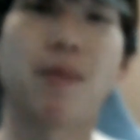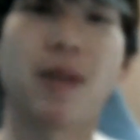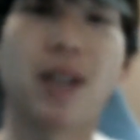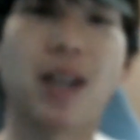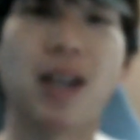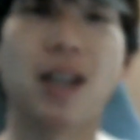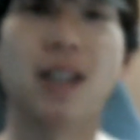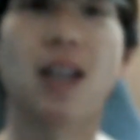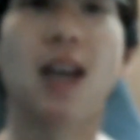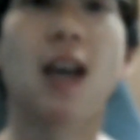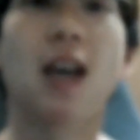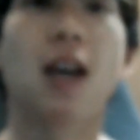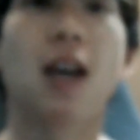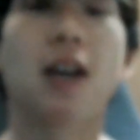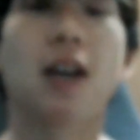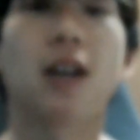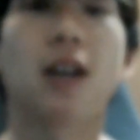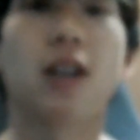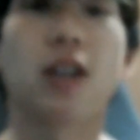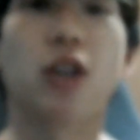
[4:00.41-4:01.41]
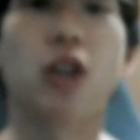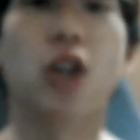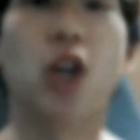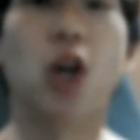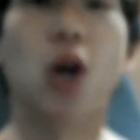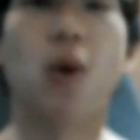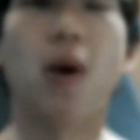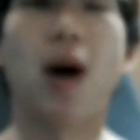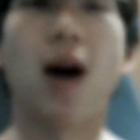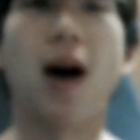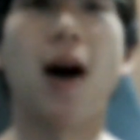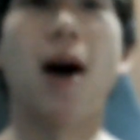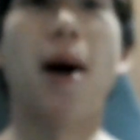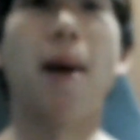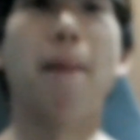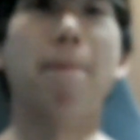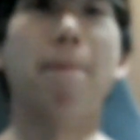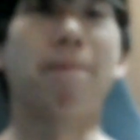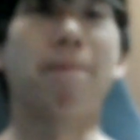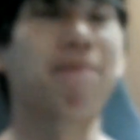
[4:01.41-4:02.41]
because, you
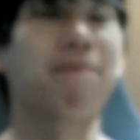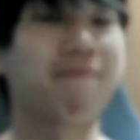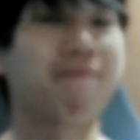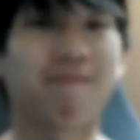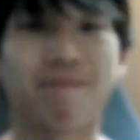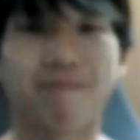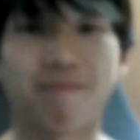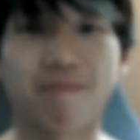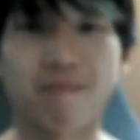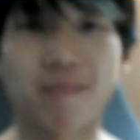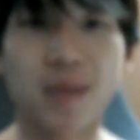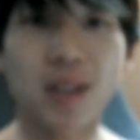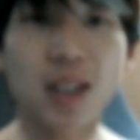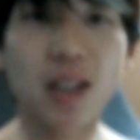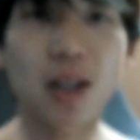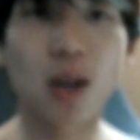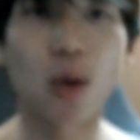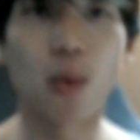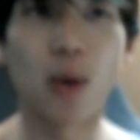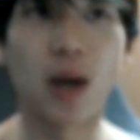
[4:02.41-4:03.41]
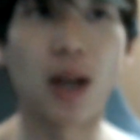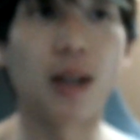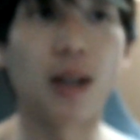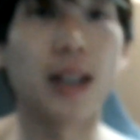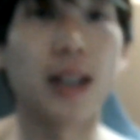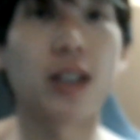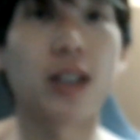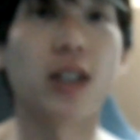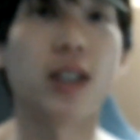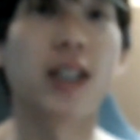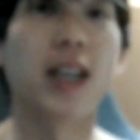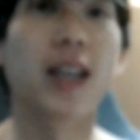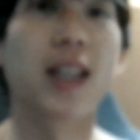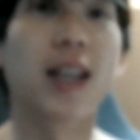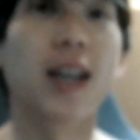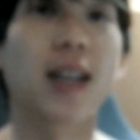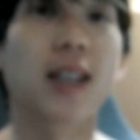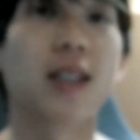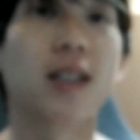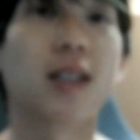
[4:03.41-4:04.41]
know, well, let's just say
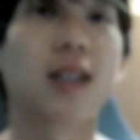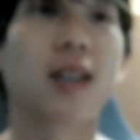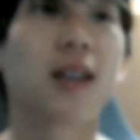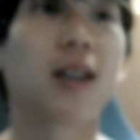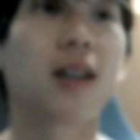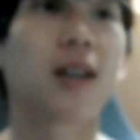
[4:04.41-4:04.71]
this.